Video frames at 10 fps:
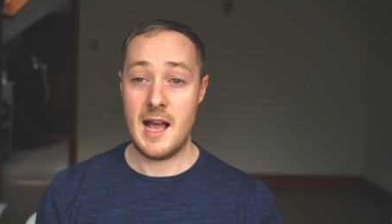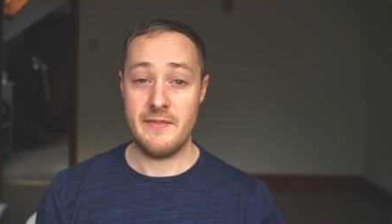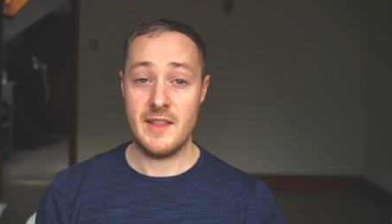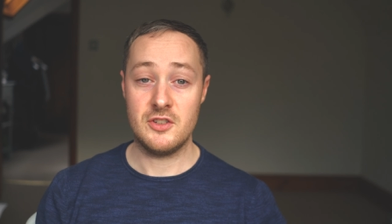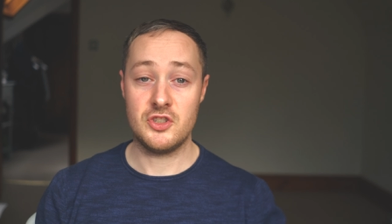
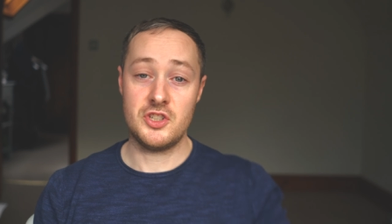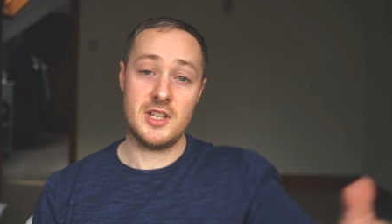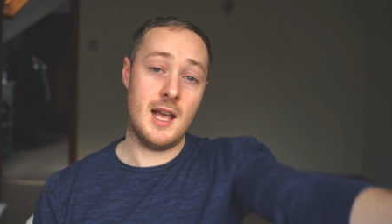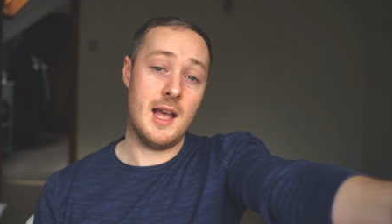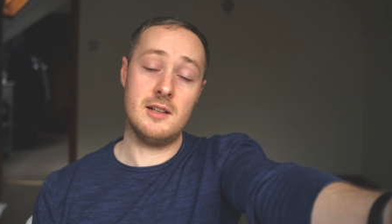and then
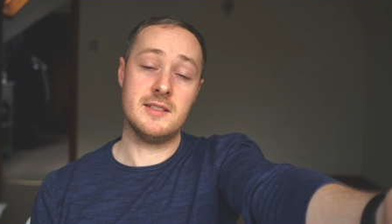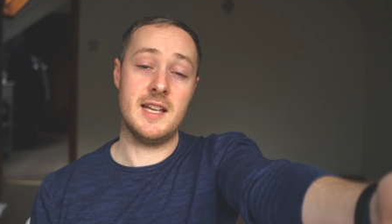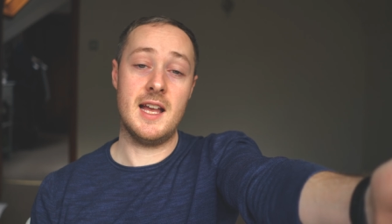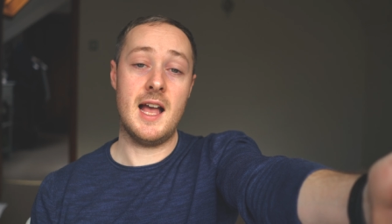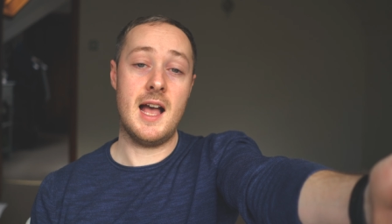just held
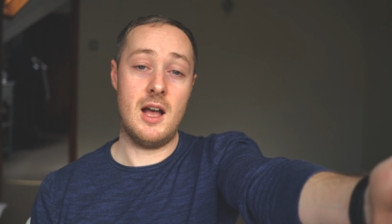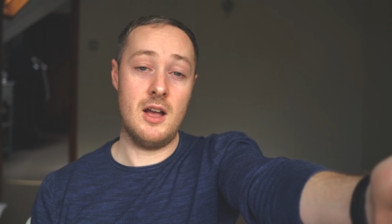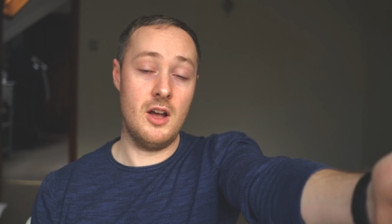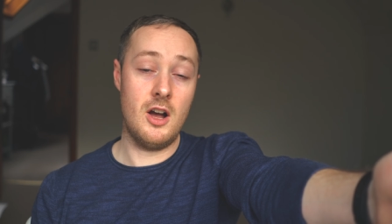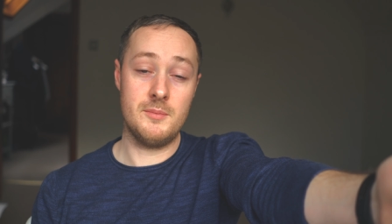it at
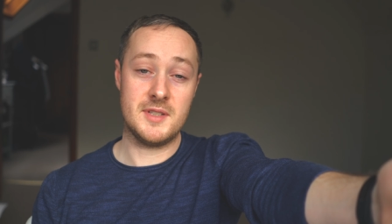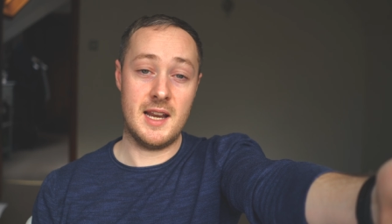arm's